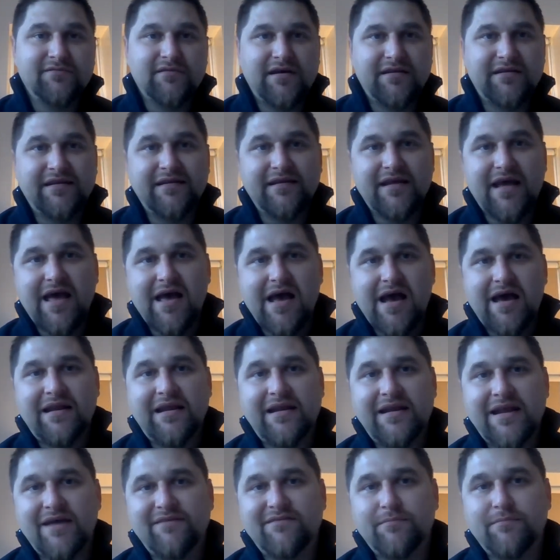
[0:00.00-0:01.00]
I
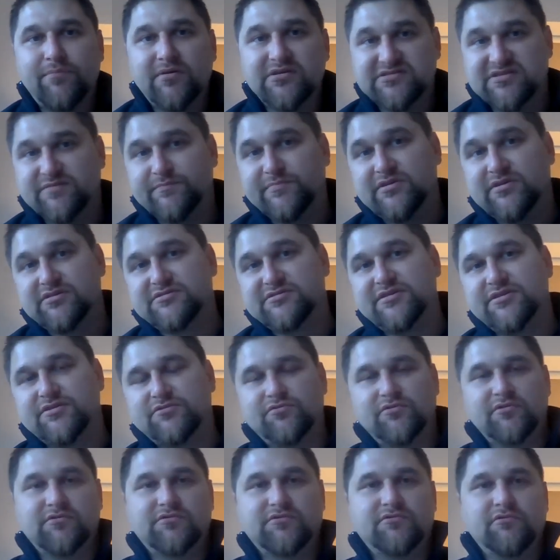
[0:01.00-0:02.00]
didn't have the possibility
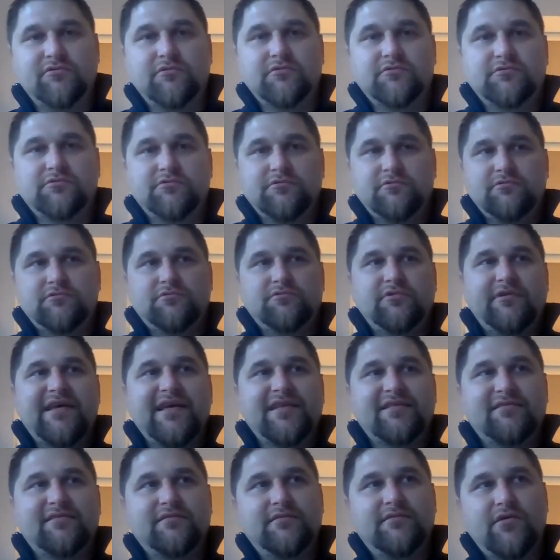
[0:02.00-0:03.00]
to
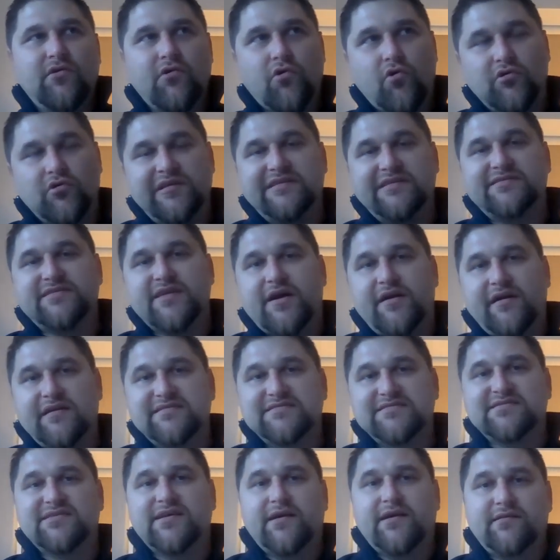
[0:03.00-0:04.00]
get the whole entire
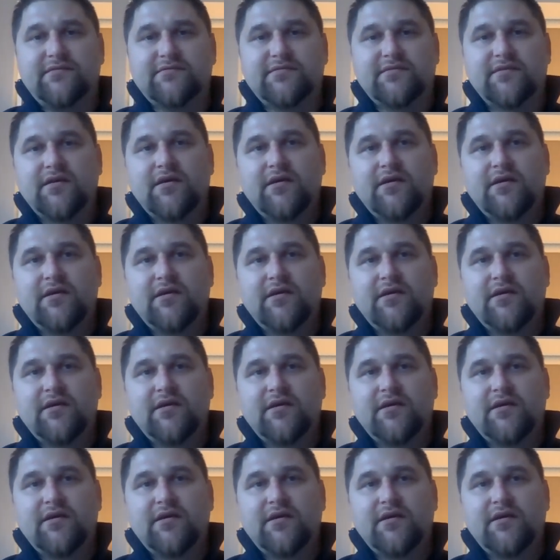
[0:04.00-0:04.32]
insight